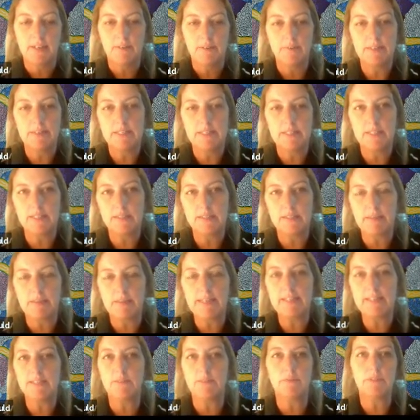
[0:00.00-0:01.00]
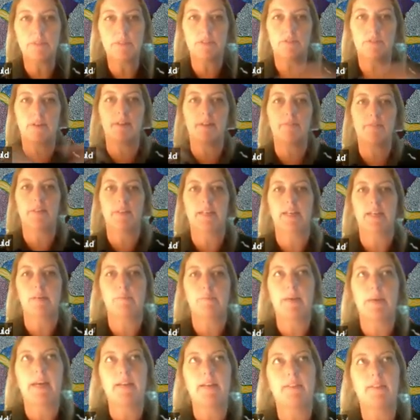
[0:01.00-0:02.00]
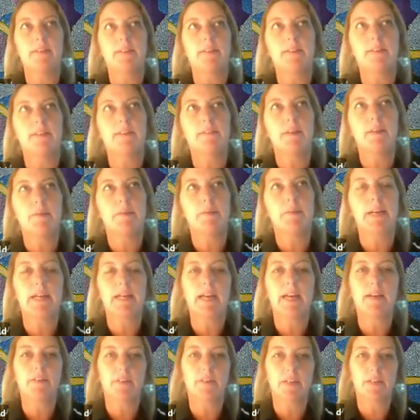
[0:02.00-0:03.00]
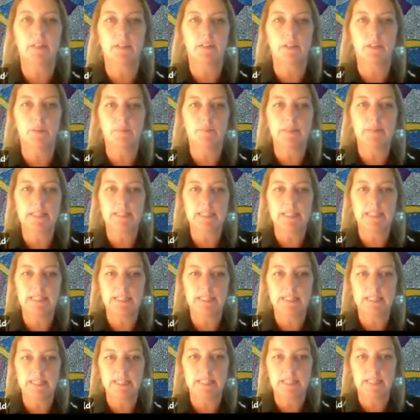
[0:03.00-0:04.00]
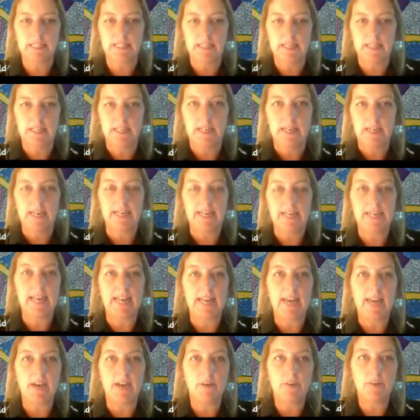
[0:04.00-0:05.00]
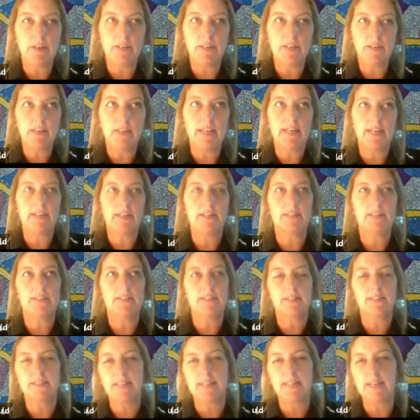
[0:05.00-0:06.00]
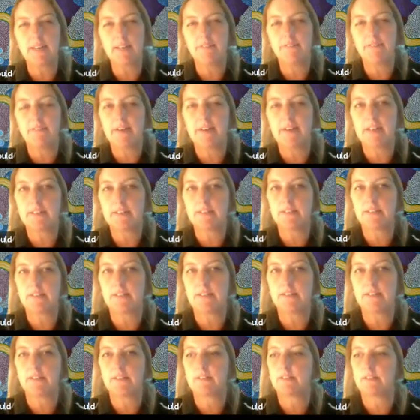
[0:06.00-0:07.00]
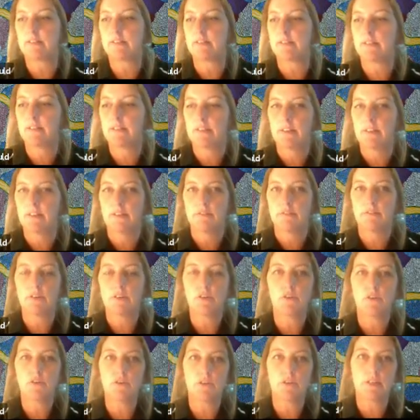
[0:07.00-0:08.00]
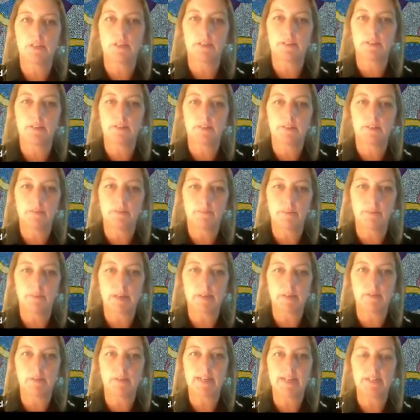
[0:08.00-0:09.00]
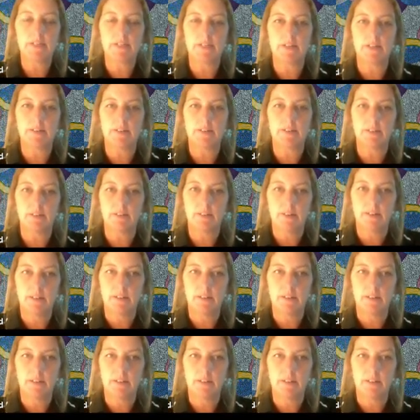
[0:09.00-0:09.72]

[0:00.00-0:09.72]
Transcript: which is, means it was traveling about the about 100 kilometers an hour, and it's the second fastest recorded migration.